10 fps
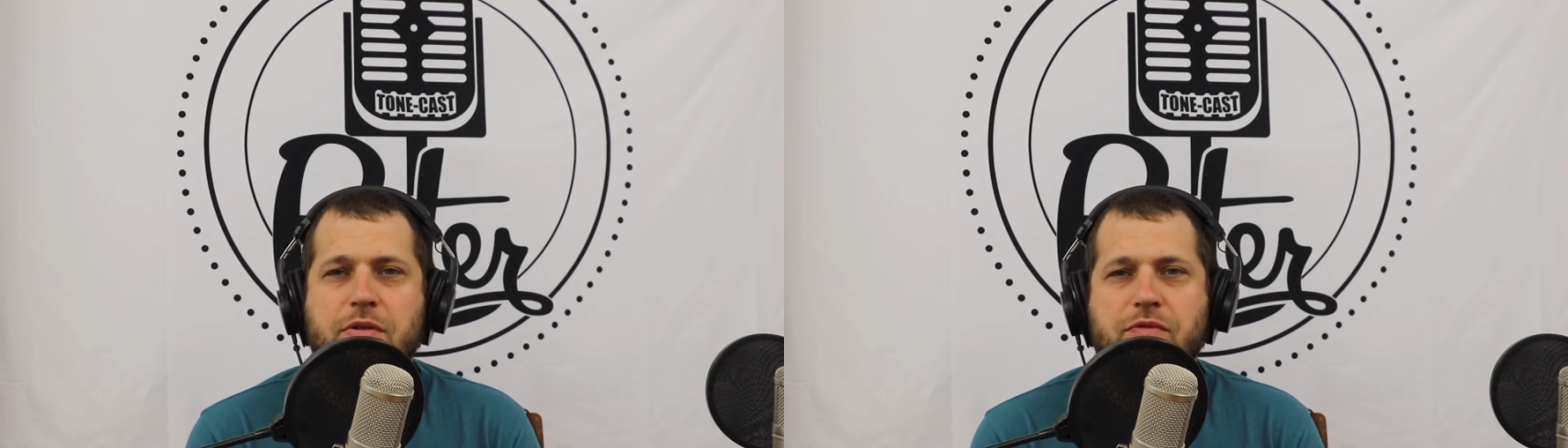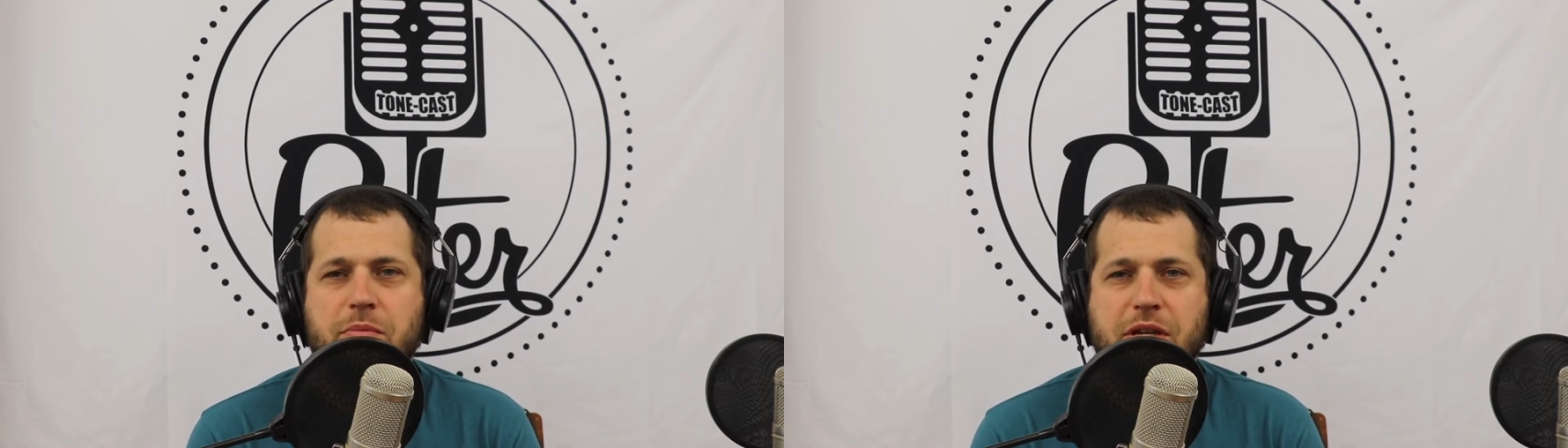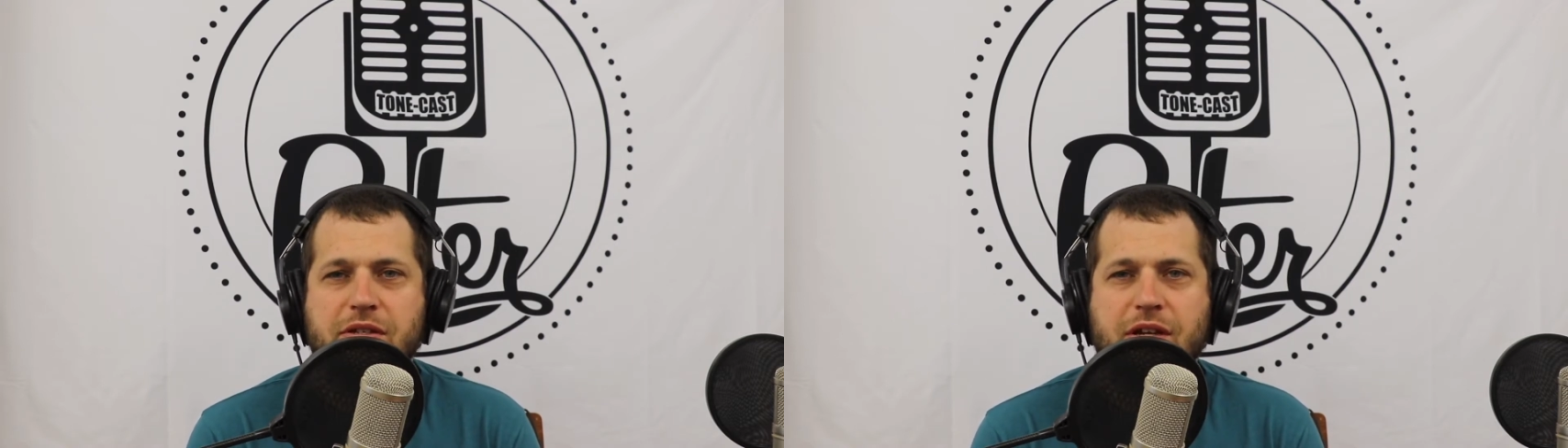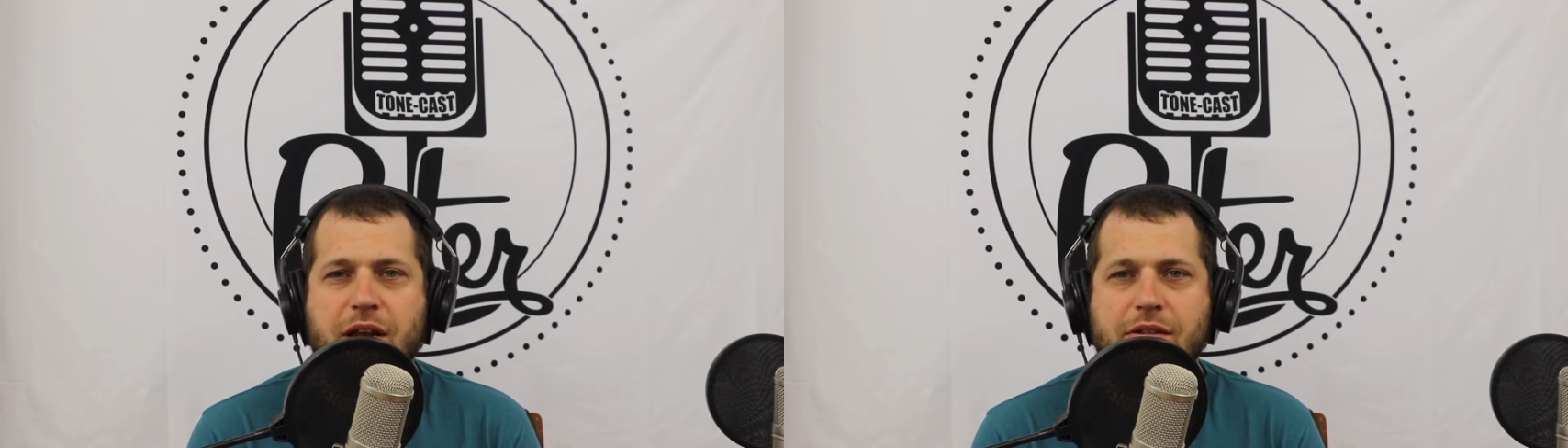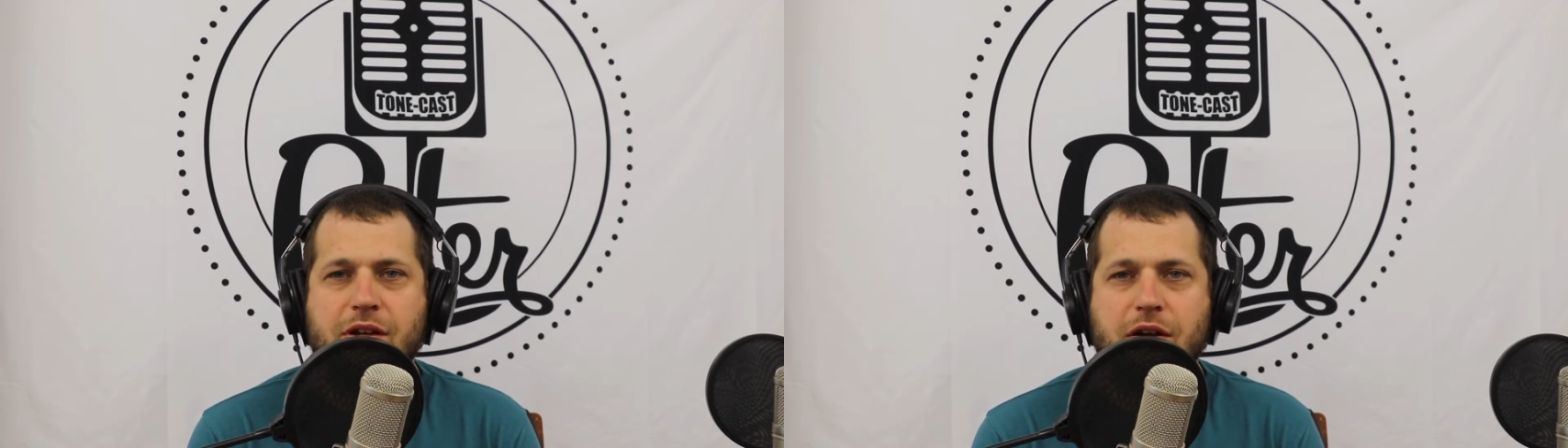for me to kind
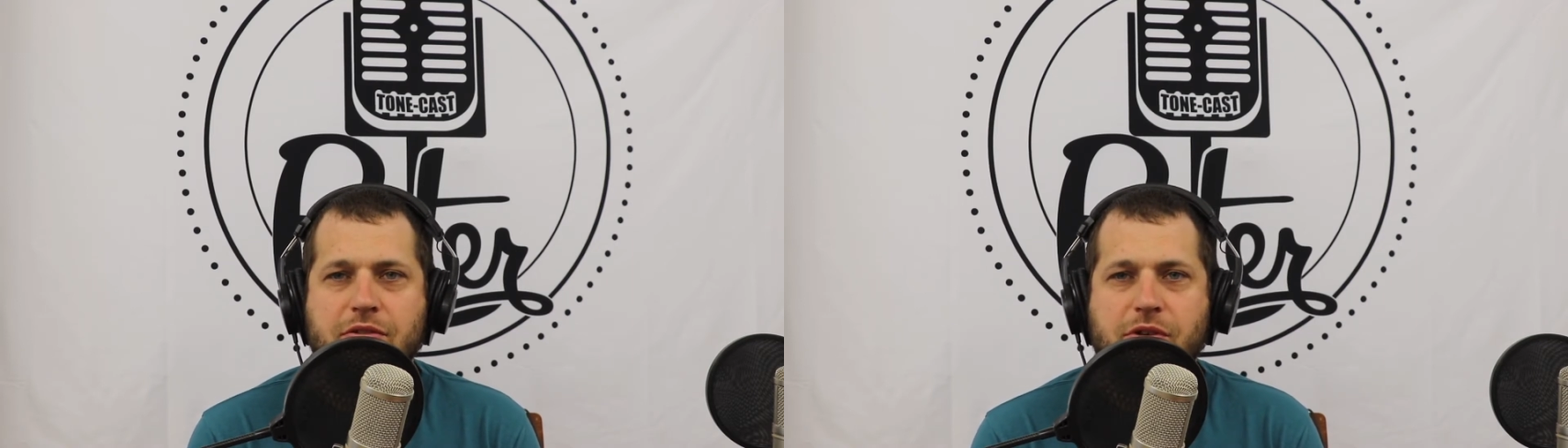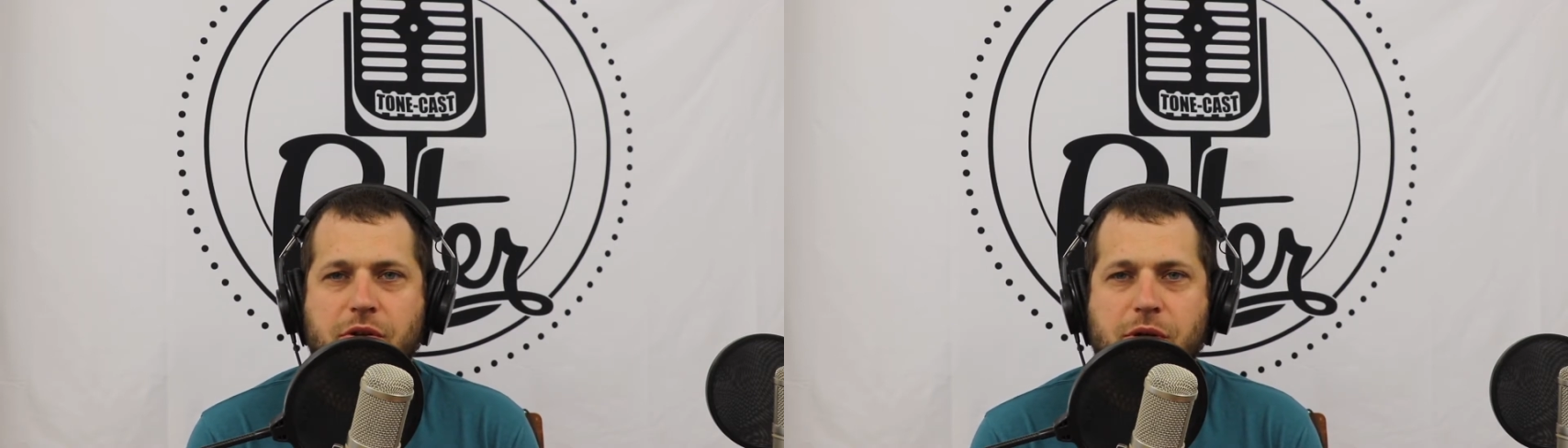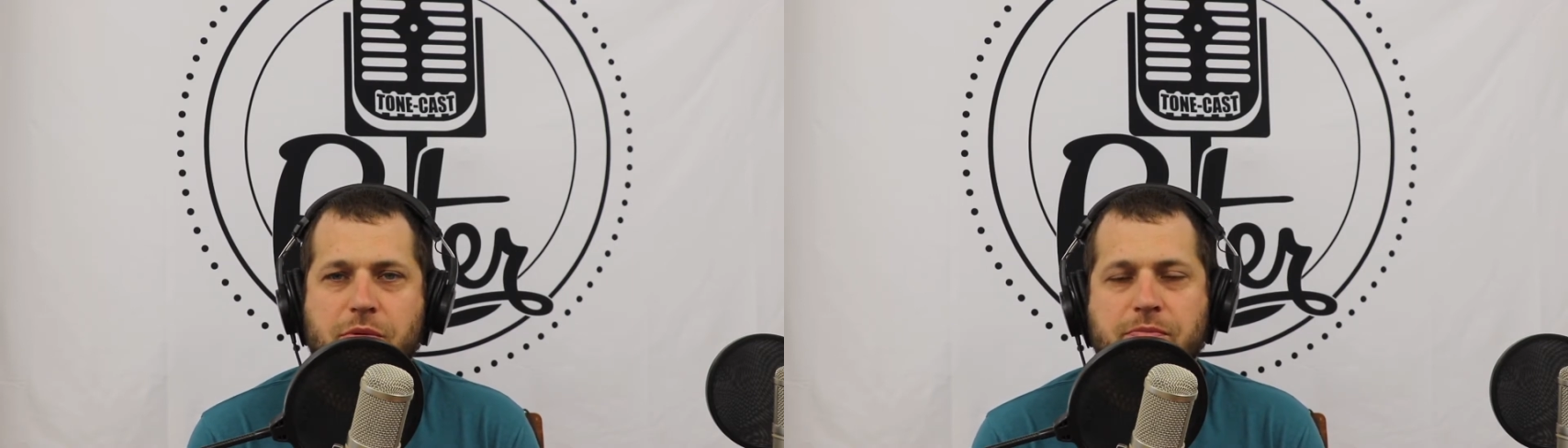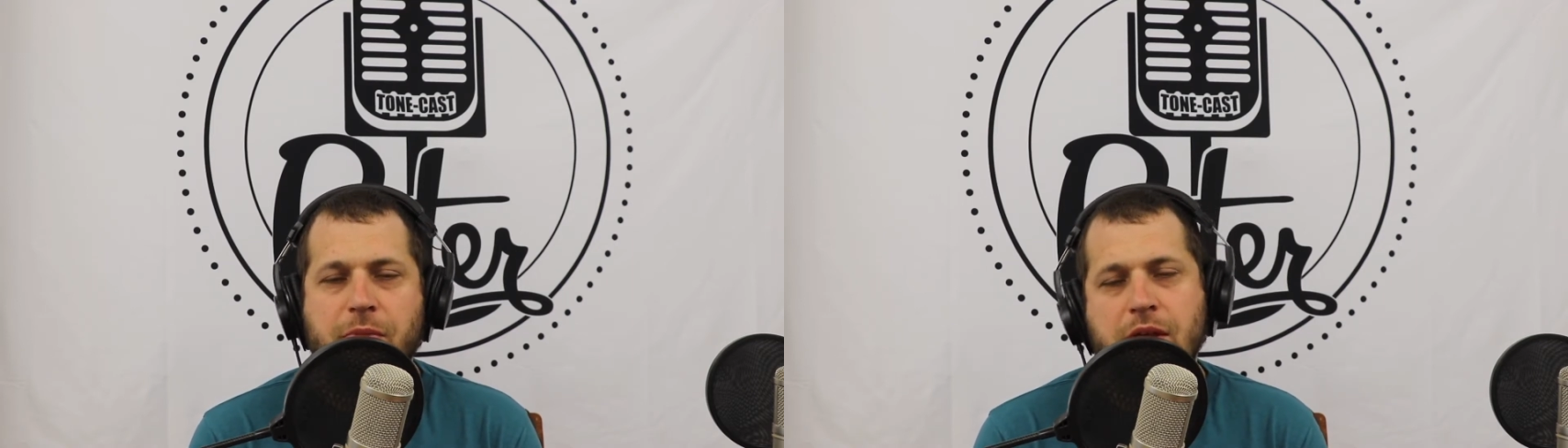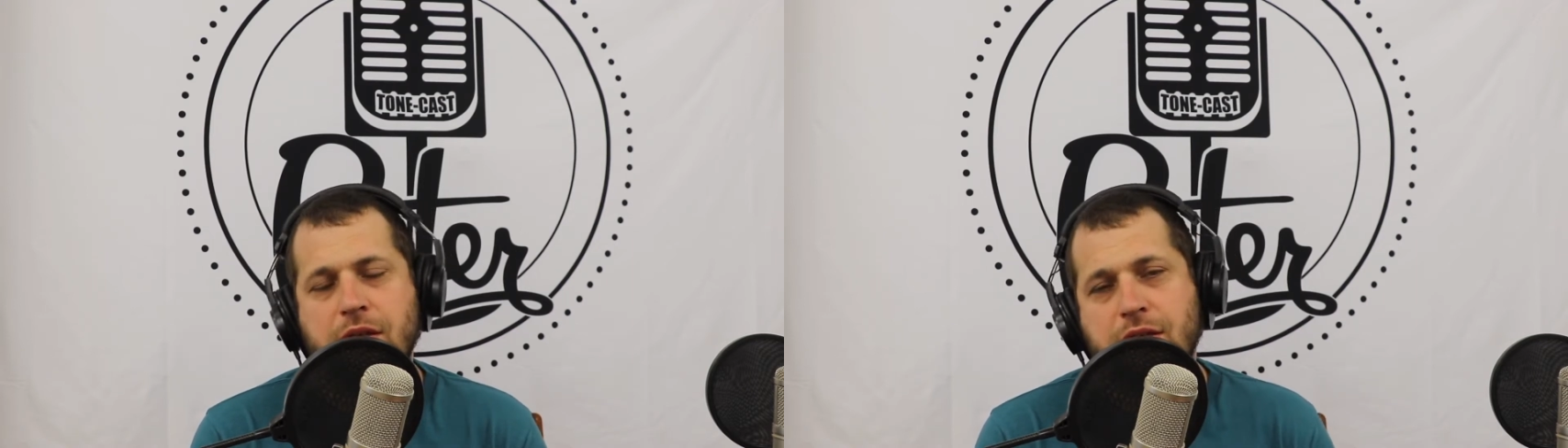of talk solo
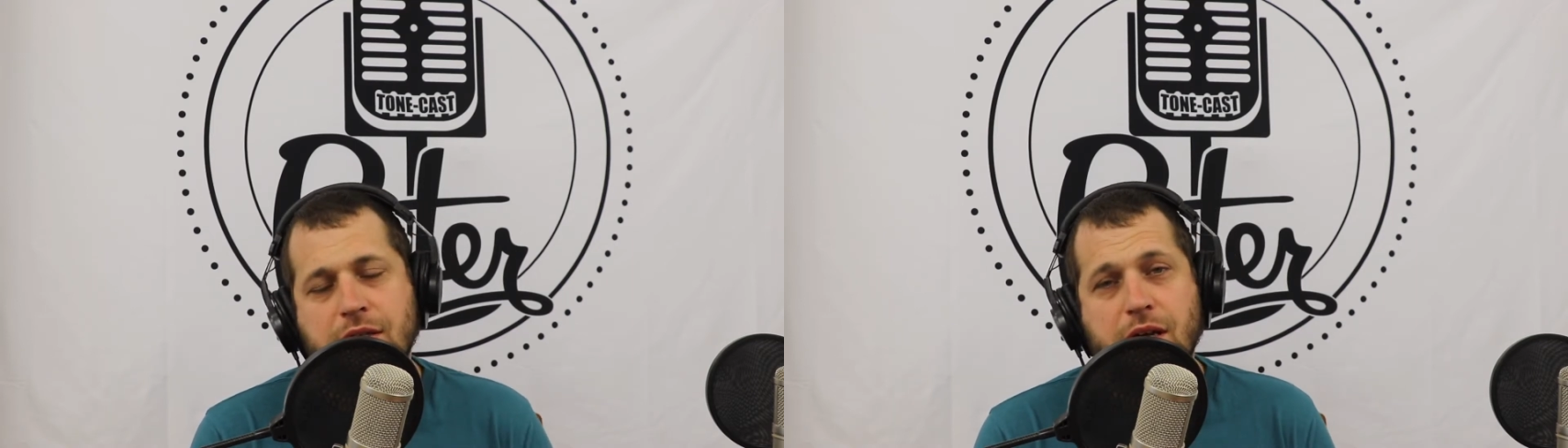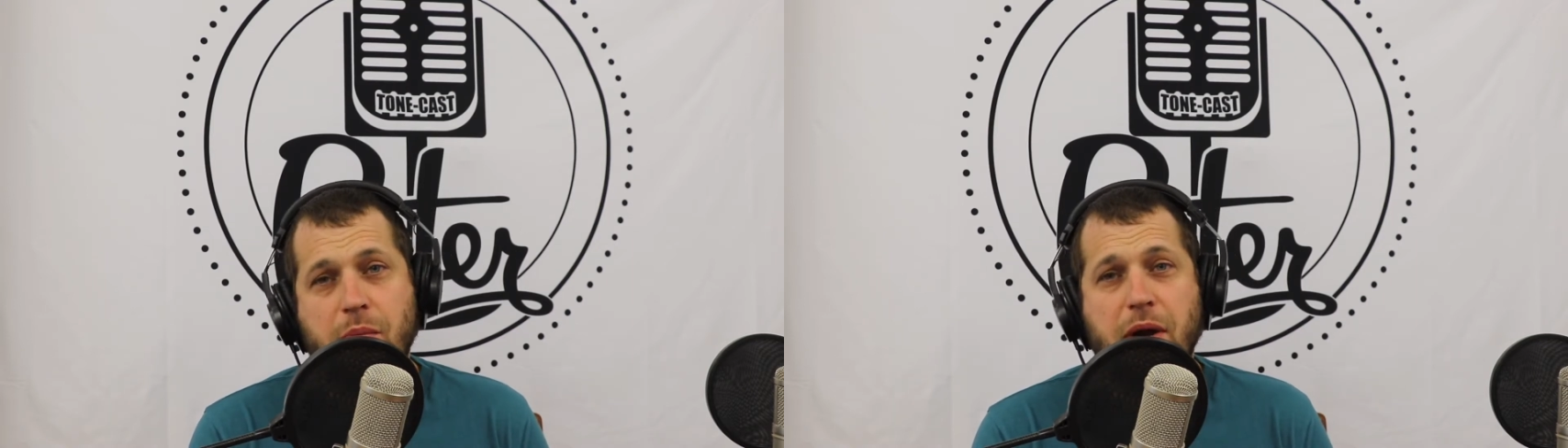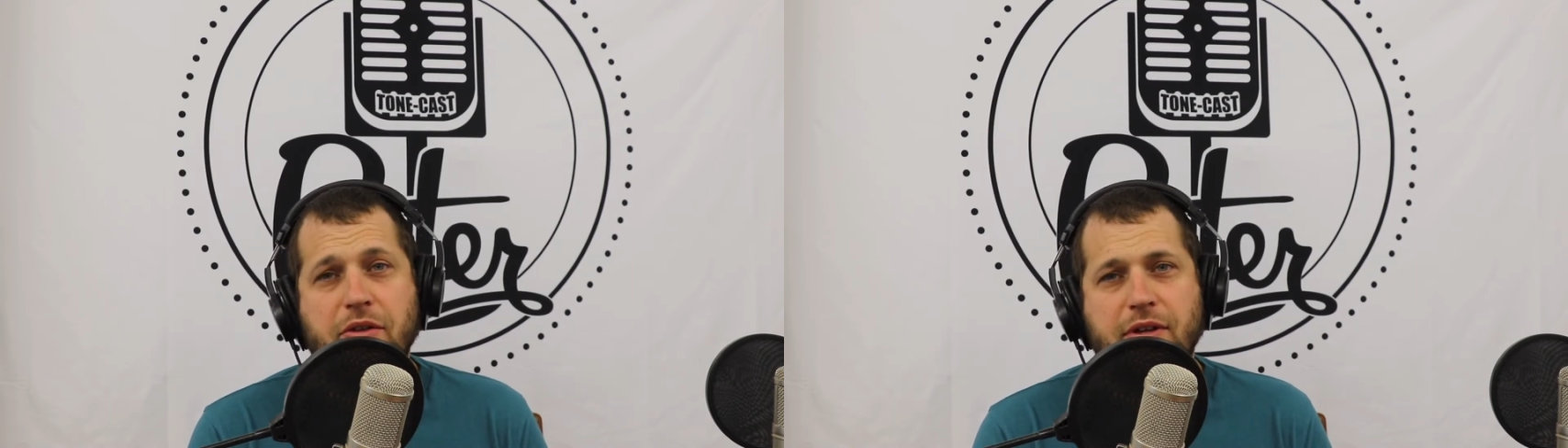about